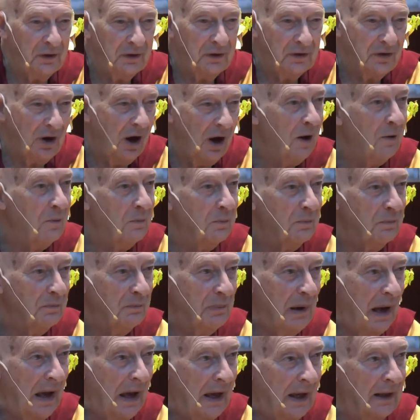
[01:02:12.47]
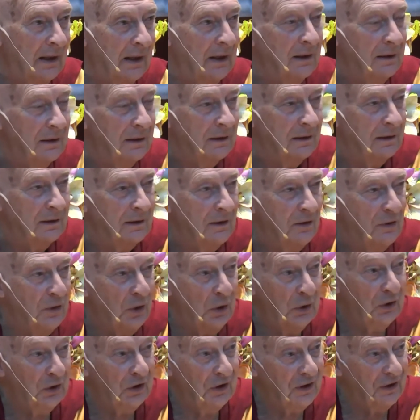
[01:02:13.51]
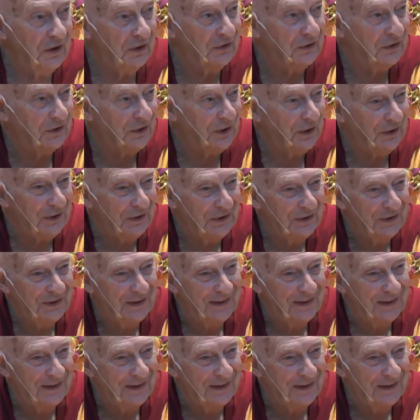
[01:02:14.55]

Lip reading: Taipei 30 years ago,